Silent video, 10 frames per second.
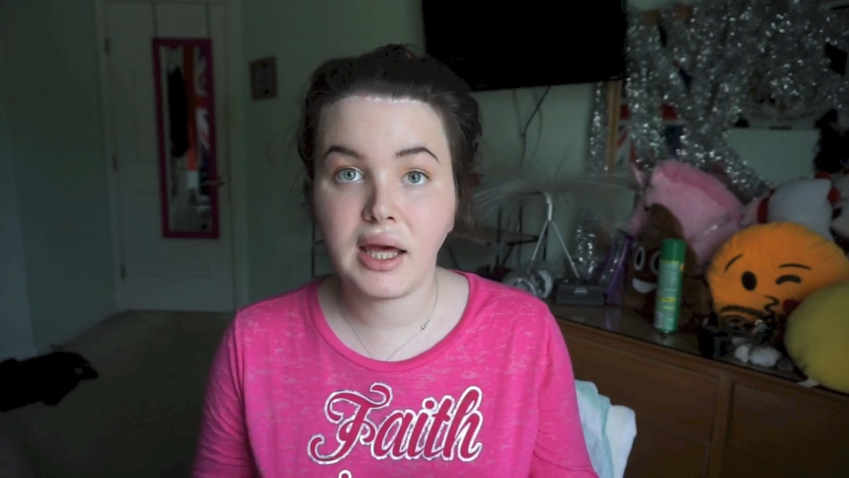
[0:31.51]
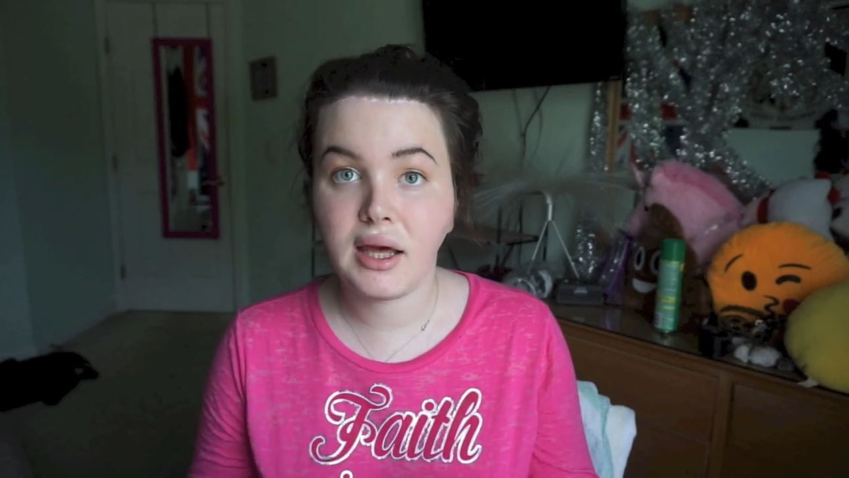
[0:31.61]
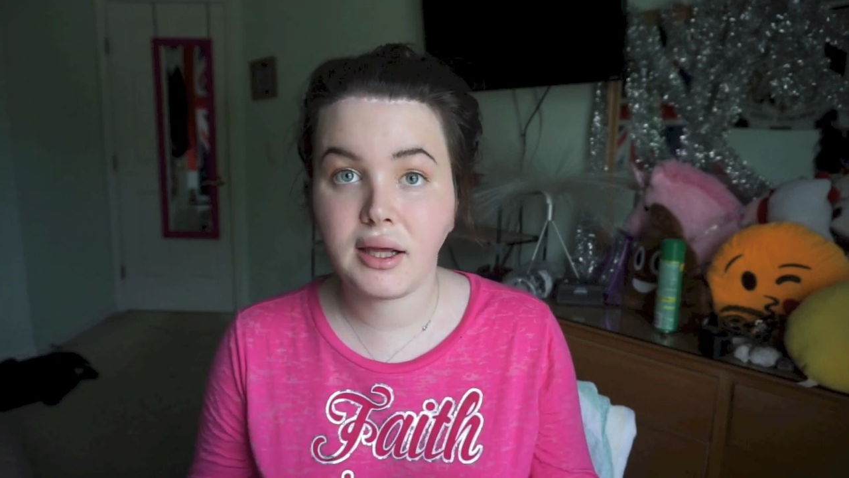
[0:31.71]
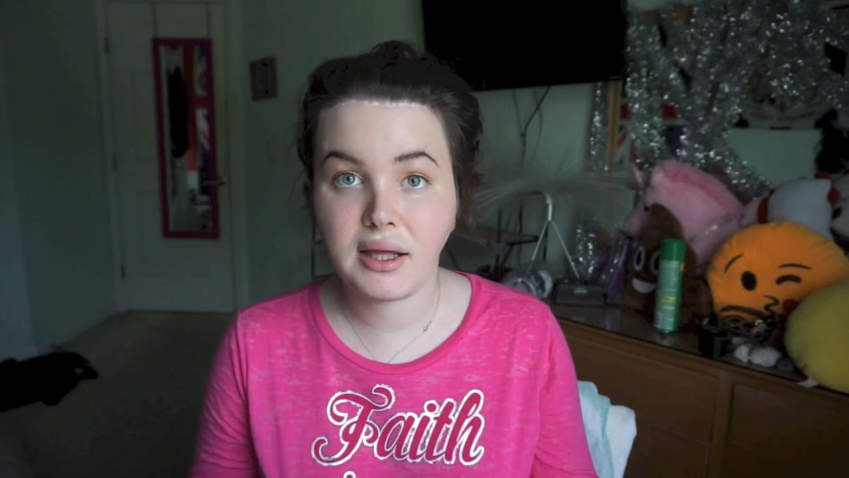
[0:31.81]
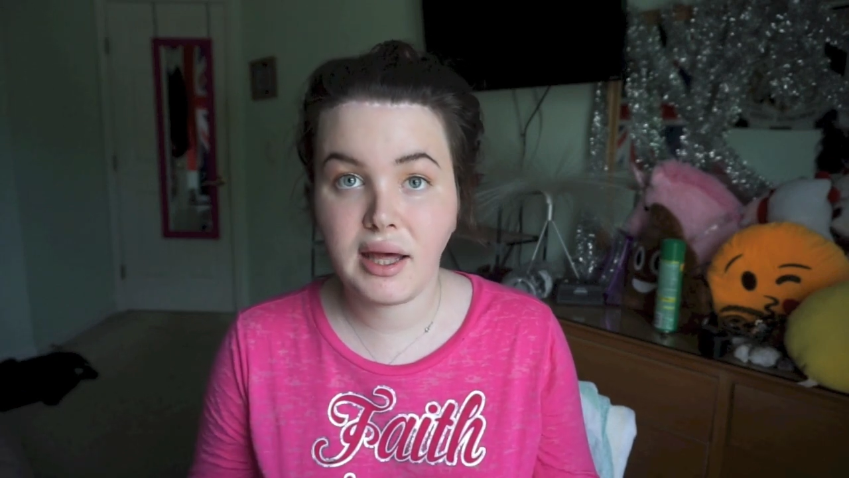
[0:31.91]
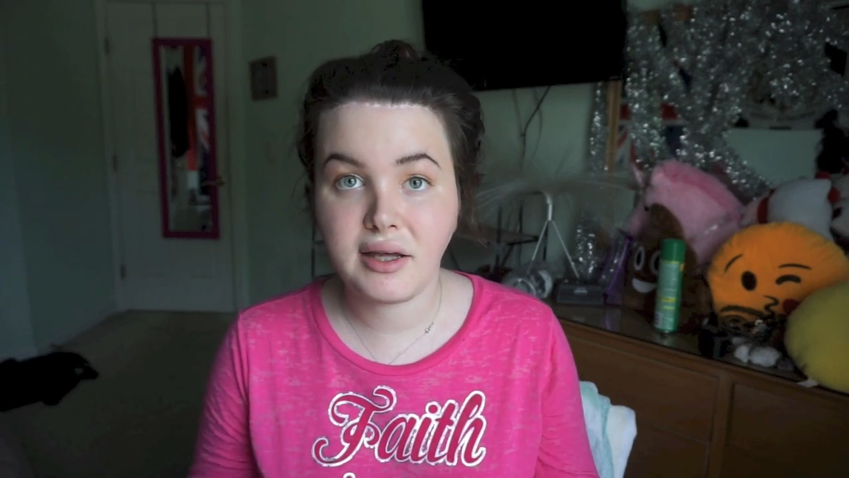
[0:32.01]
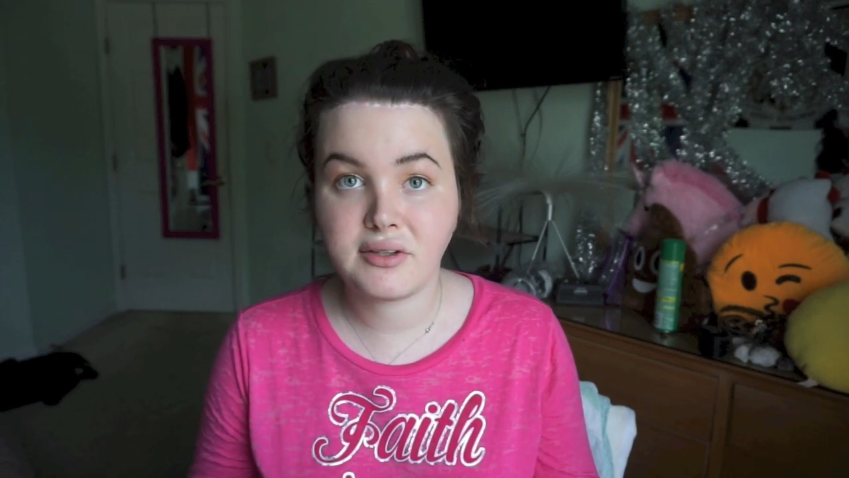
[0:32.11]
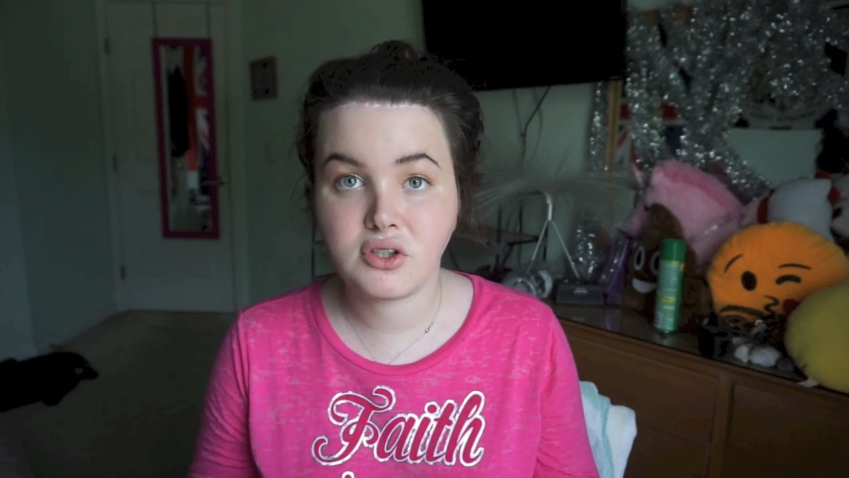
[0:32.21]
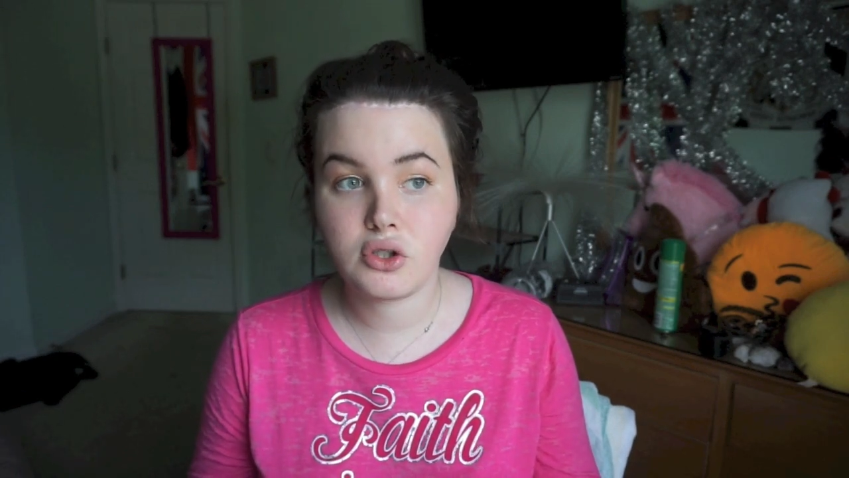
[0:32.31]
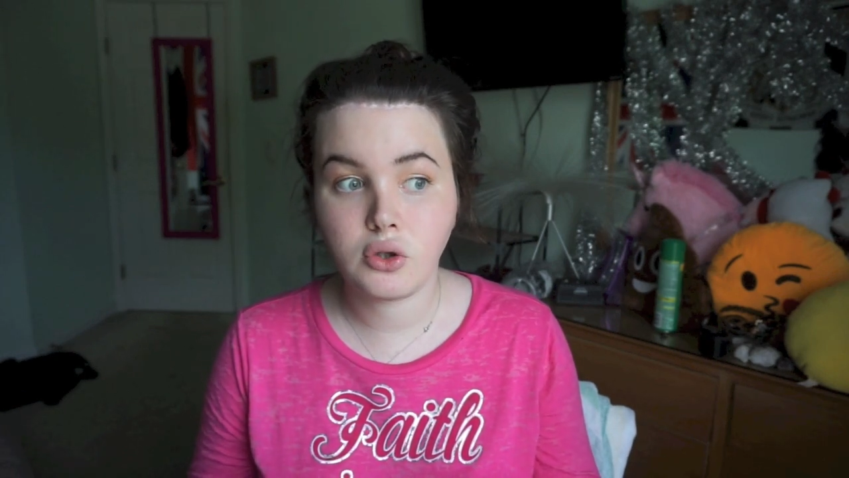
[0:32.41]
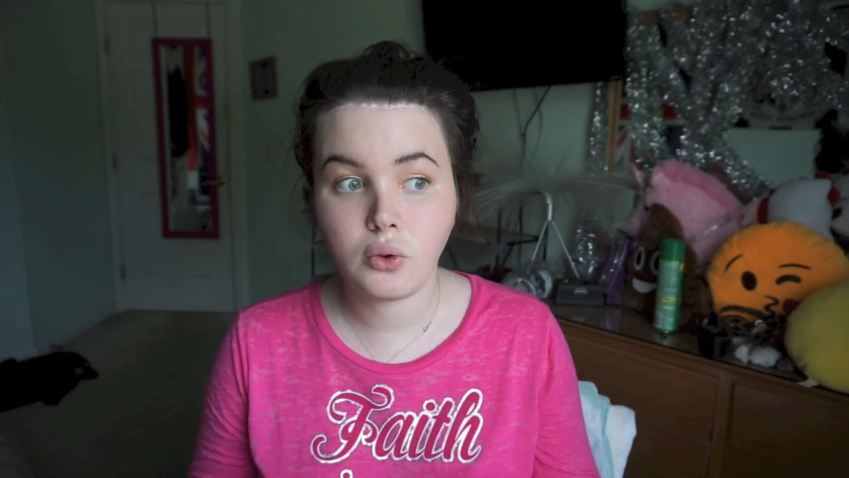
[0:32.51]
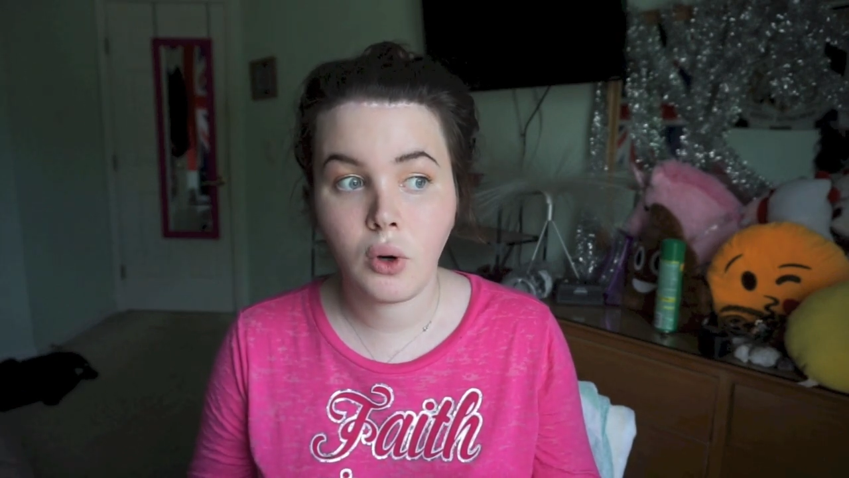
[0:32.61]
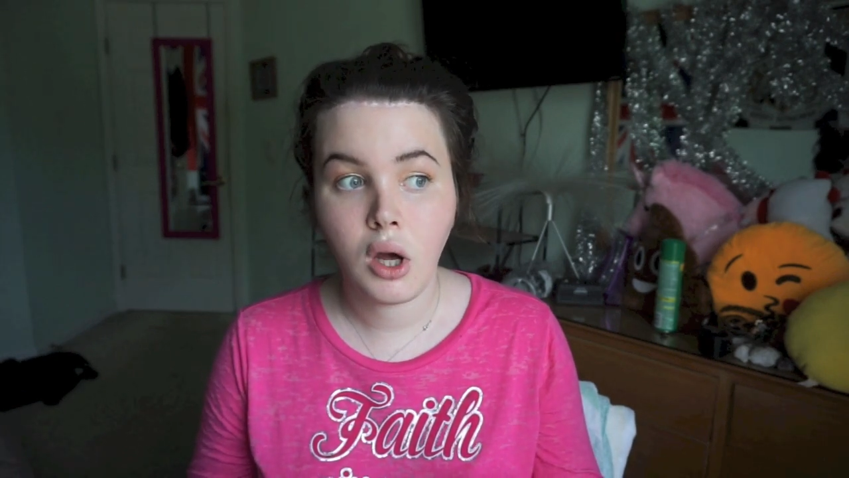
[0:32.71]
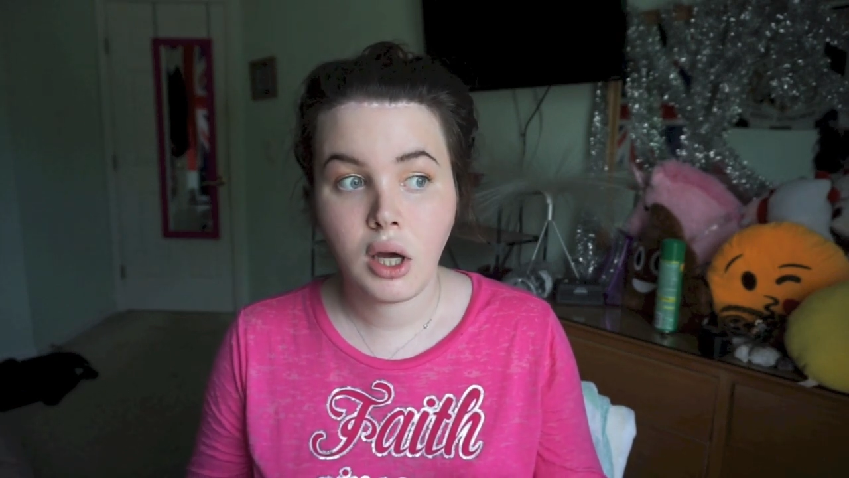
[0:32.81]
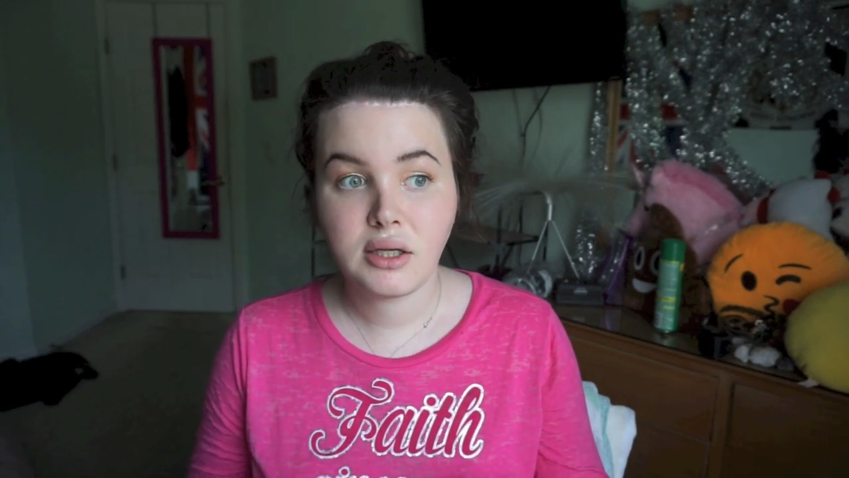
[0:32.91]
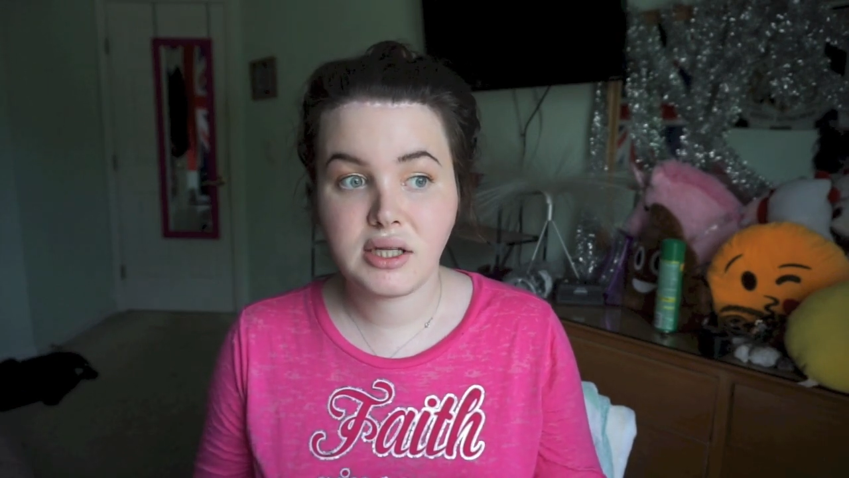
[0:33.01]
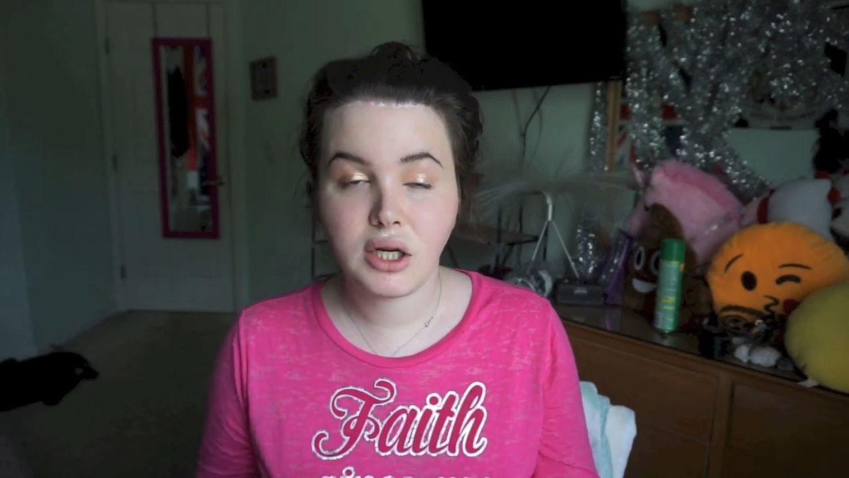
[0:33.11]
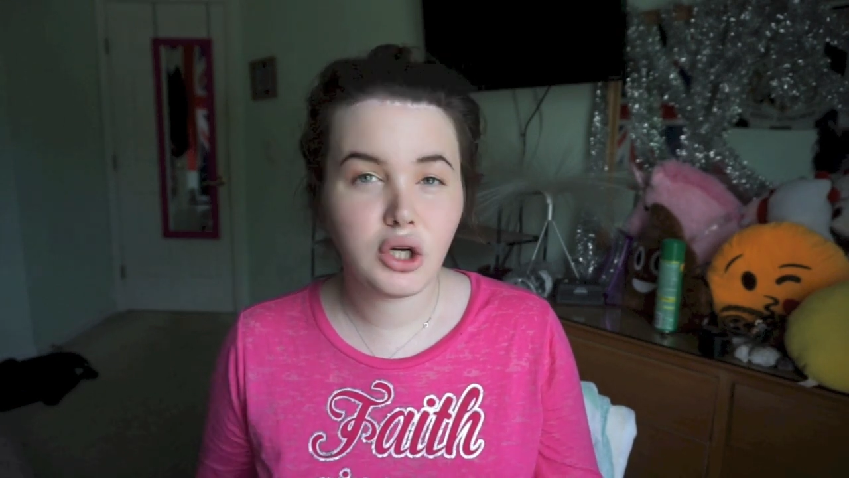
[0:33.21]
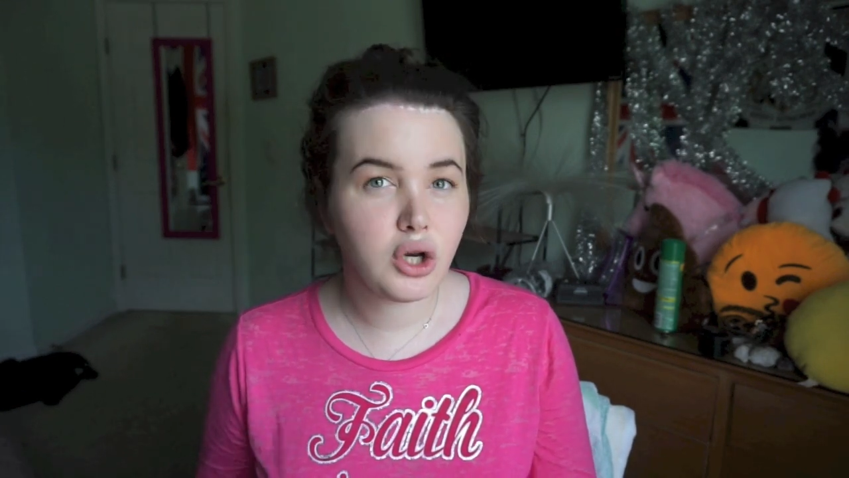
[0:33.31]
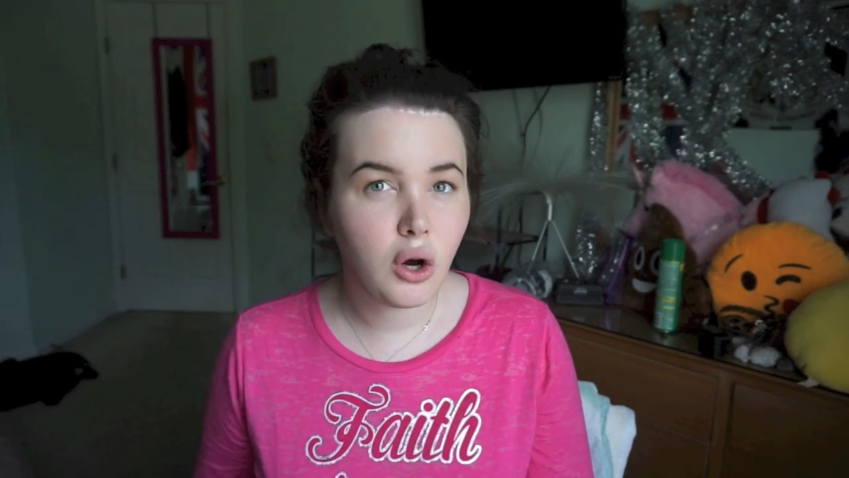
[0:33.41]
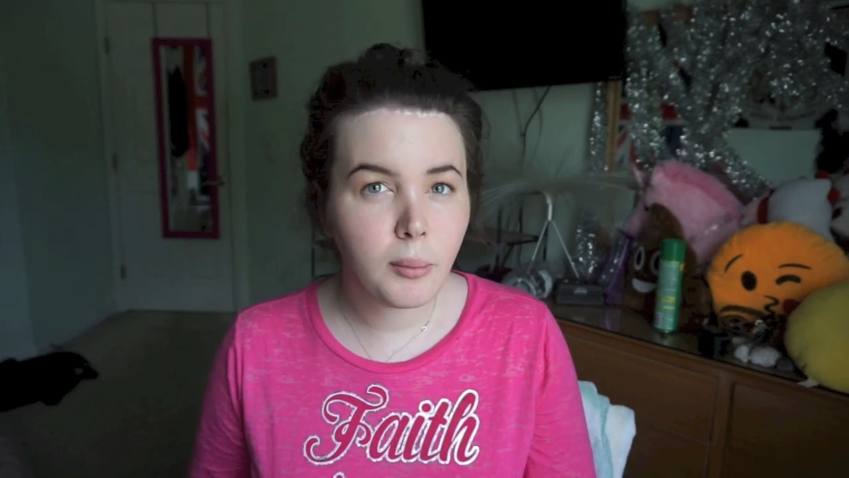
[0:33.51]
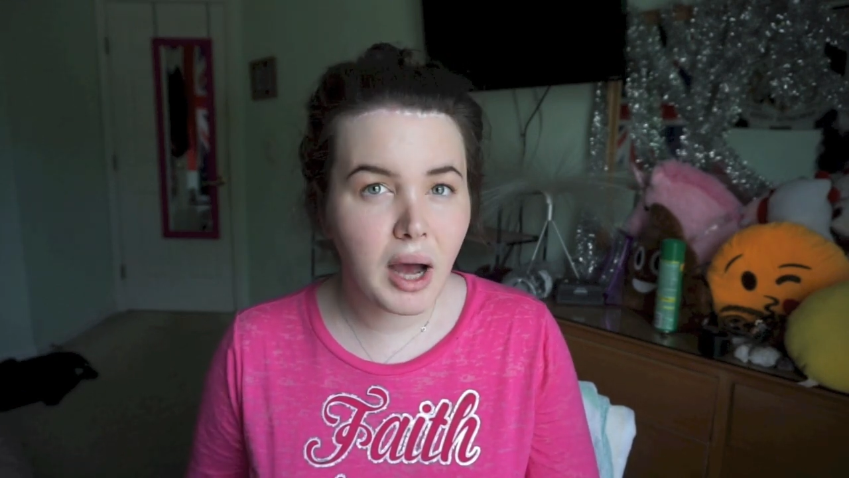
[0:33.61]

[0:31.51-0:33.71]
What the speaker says: it in case you didn't know